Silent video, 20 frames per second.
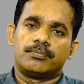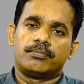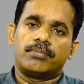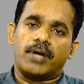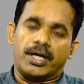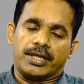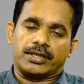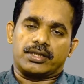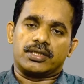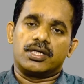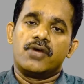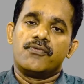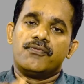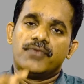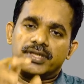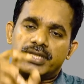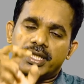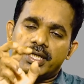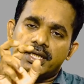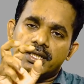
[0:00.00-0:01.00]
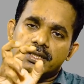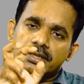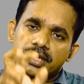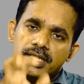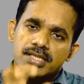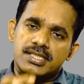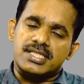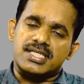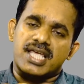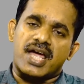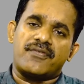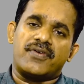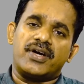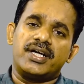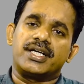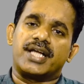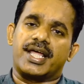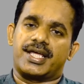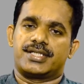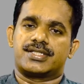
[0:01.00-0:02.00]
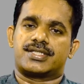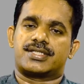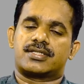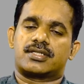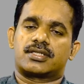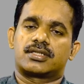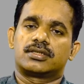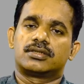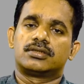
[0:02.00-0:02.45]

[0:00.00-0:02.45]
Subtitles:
but within these 7 days,